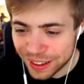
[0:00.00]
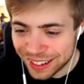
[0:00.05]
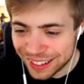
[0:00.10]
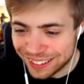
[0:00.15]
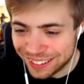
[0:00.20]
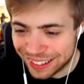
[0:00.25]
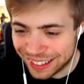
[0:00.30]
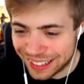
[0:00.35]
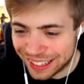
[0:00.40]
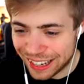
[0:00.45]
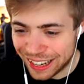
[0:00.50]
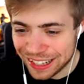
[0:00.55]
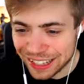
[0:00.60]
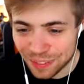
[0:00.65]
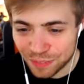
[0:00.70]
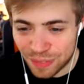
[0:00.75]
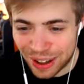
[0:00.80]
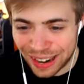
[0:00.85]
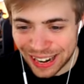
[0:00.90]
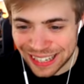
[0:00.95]
Dude, seeing
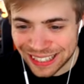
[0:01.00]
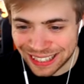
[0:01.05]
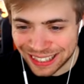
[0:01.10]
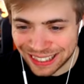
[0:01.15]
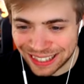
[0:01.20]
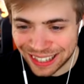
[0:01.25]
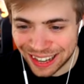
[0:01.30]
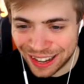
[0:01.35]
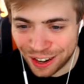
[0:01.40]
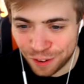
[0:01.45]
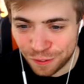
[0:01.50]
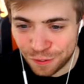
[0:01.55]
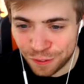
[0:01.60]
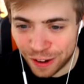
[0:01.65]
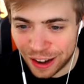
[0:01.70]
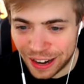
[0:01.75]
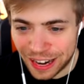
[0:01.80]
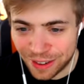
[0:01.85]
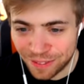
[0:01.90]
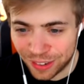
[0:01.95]
the Banisher turn and
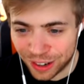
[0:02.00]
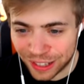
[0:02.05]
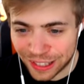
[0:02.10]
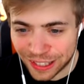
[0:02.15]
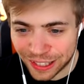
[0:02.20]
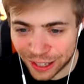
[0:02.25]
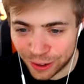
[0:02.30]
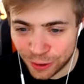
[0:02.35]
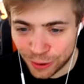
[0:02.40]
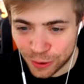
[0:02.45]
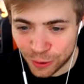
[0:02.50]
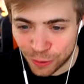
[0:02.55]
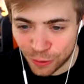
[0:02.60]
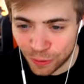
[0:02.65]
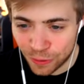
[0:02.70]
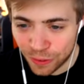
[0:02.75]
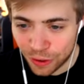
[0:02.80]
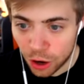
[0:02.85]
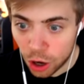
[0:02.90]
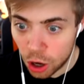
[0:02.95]
fight him looks so
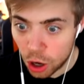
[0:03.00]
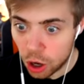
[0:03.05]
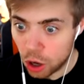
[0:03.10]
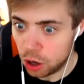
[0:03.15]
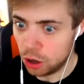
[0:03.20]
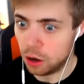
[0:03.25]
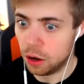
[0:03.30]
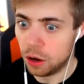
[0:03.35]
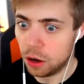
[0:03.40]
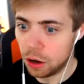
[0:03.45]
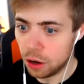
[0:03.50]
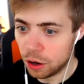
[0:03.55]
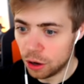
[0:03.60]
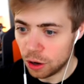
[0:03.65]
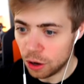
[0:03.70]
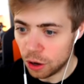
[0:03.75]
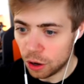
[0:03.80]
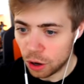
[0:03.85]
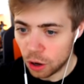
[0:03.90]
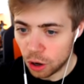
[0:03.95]
cool.
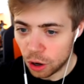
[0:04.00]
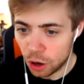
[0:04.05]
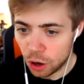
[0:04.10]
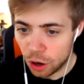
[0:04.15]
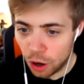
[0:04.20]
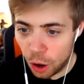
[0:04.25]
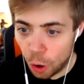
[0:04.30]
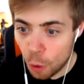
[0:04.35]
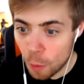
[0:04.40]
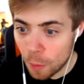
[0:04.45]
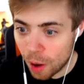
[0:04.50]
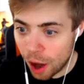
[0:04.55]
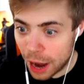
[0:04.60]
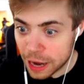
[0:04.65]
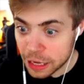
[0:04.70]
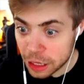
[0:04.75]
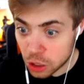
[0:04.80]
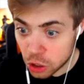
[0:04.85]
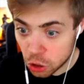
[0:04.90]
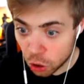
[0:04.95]
Oh
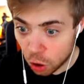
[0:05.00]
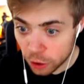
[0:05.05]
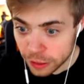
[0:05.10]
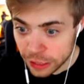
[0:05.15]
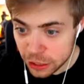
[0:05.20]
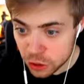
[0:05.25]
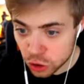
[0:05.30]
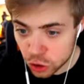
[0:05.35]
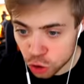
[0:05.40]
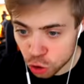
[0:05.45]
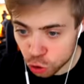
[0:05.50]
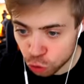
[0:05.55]
my god, he just